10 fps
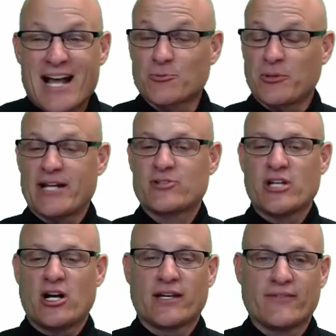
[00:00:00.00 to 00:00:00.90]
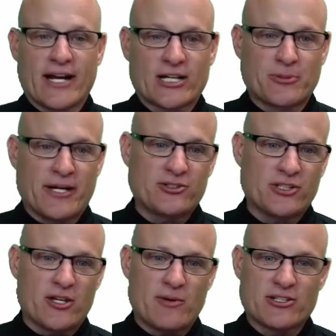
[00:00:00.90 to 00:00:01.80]
explanation, I'll give you an
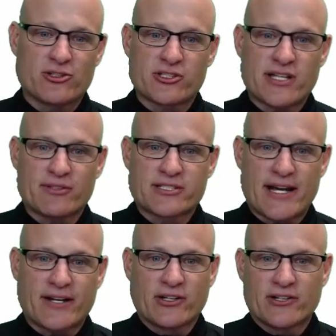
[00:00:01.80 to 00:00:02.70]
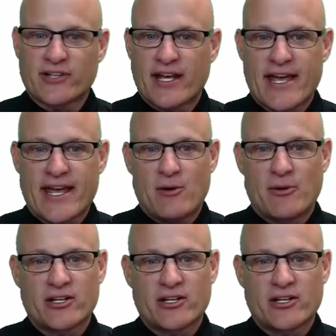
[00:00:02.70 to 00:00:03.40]
explanation. Otherwise, you'll just have a title. You say, hey, I